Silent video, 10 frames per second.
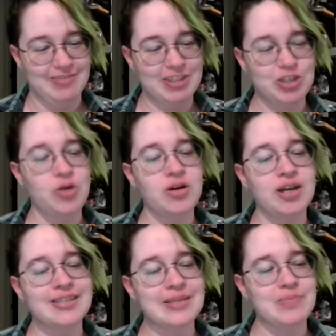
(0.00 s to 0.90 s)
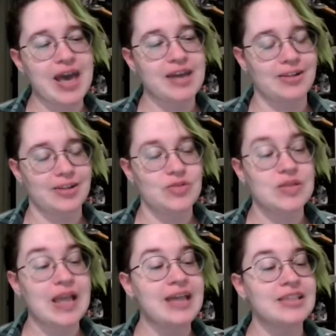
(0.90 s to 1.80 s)
victorious in battle,
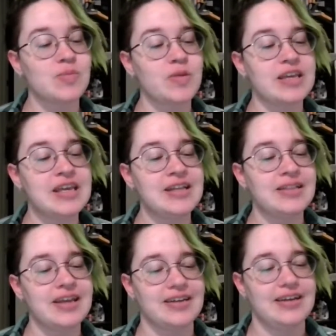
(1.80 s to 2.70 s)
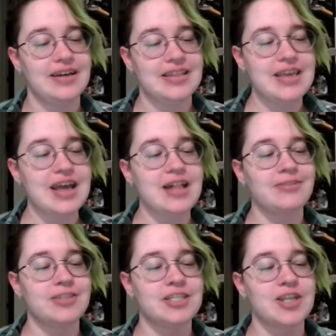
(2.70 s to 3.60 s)
whose hands bring healing, the
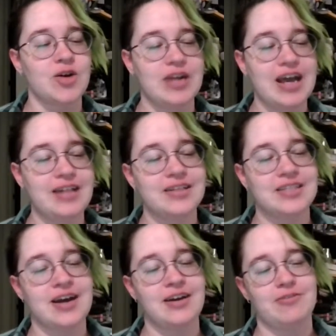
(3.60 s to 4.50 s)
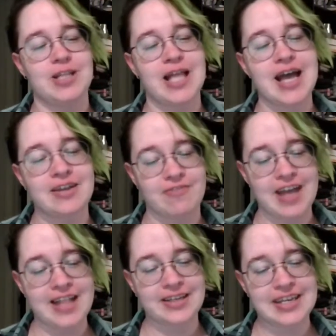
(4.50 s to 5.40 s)
Elfstone, Elisar of the line of
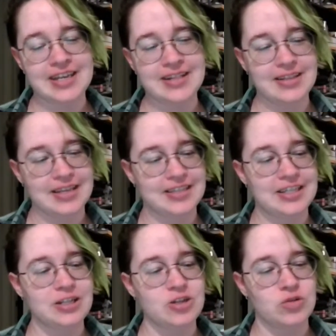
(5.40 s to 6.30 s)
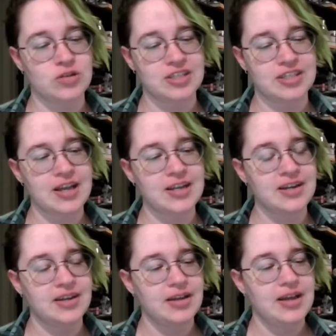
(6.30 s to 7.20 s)
Valandil, Isildur's son,
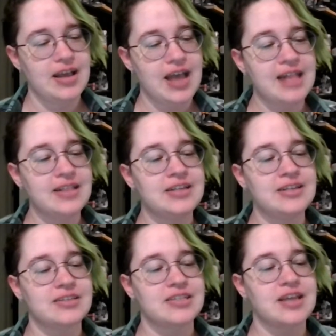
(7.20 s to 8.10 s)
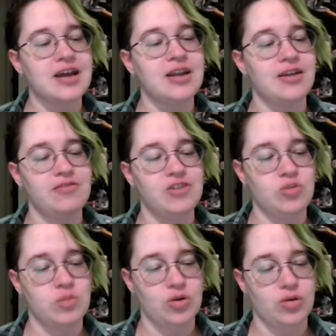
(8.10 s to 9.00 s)
Elendil's son of
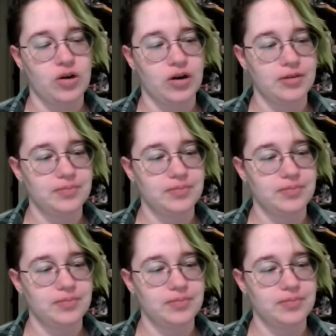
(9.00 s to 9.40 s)
Numenor.